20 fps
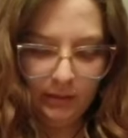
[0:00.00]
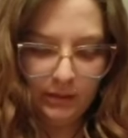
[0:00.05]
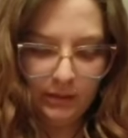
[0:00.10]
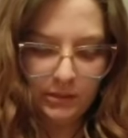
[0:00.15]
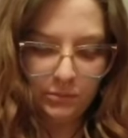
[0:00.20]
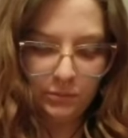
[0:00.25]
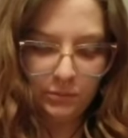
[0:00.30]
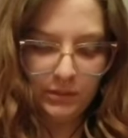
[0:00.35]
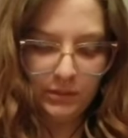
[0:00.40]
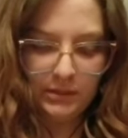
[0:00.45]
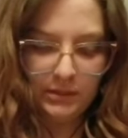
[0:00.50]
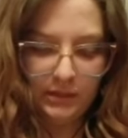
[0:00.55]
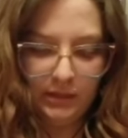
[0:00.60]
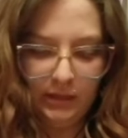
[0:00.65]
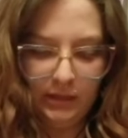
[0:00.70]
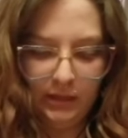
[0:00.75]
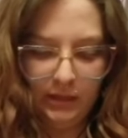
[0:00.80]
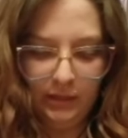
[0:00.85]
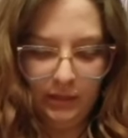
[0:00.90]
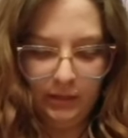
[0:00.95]
This was
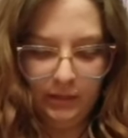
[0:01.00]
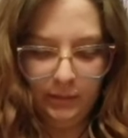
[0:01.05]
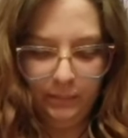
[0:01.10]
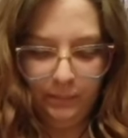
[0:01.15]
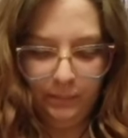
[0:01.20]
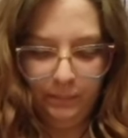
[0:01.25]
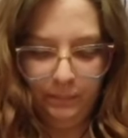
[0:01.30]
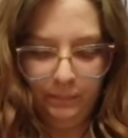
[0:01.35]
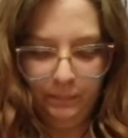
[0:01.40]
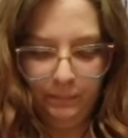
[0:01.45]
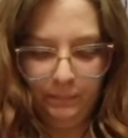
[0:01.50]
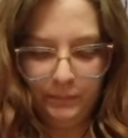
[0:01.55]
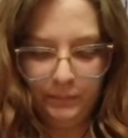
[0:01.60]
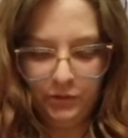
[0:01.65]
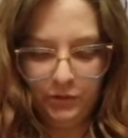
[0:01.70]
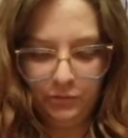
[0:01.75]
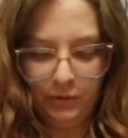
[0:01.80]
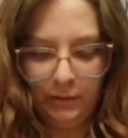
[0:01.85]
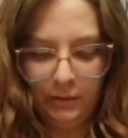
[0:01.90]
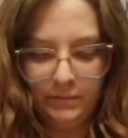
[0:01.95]
the
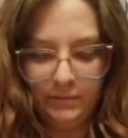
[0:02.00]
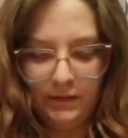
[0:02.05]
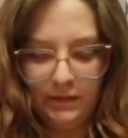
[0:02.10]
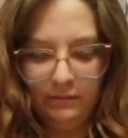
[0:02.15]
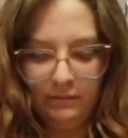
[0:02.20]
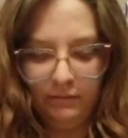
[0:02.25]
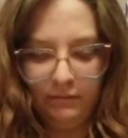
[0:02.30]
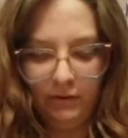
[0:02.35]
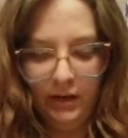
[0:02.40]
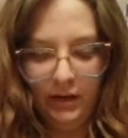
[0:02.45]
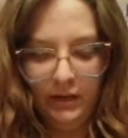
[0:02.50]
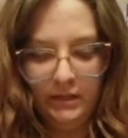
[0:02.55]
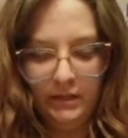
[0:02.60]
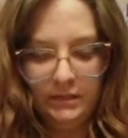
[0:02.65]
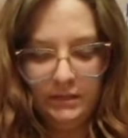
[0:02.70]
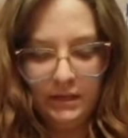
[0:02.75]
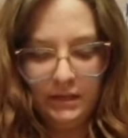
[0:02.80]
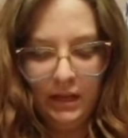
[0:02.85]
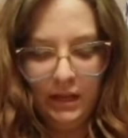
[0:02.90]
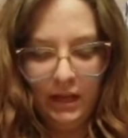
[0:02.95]
shrubs in
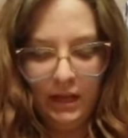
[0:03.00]
front.